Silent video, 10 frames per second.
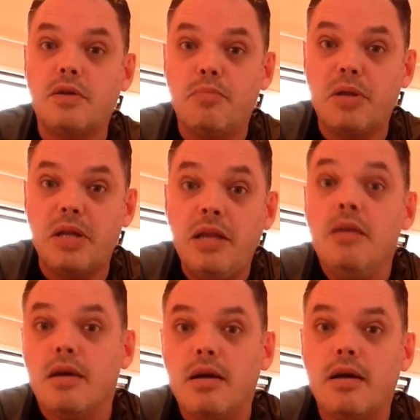
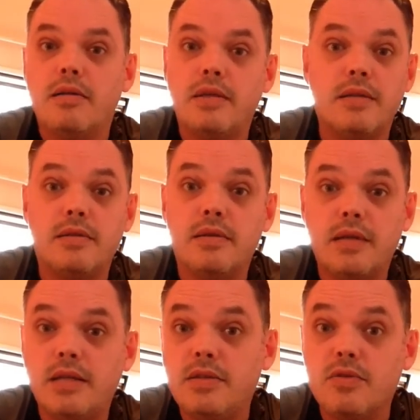completely. That
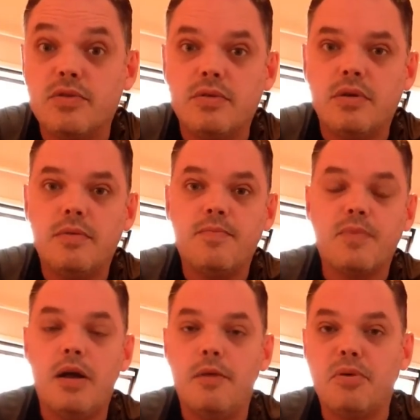is also
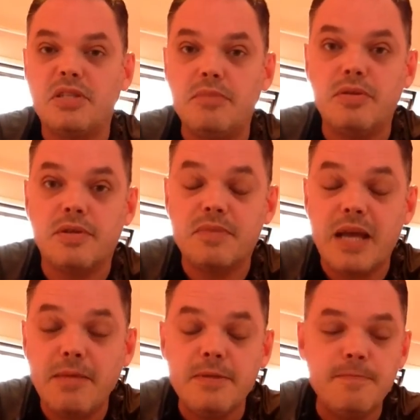possible
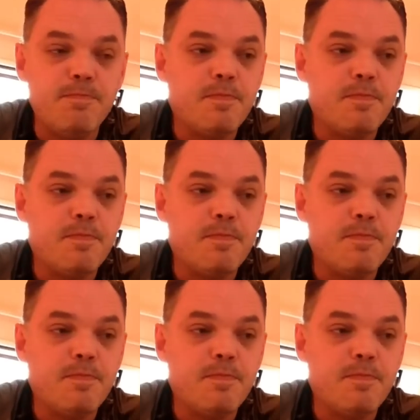sometimes.